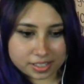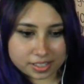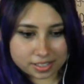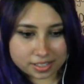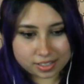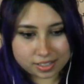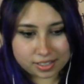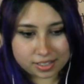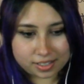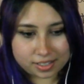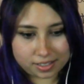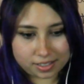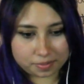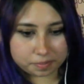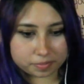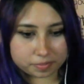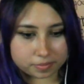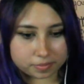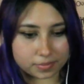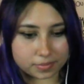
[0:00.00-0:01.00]
Again, I can't do
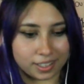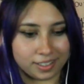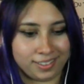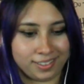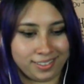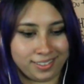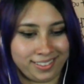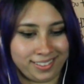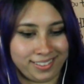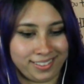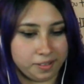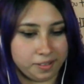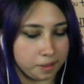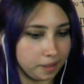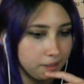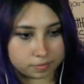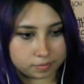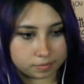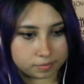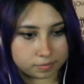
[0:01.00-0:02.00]
anything while I'm locked away.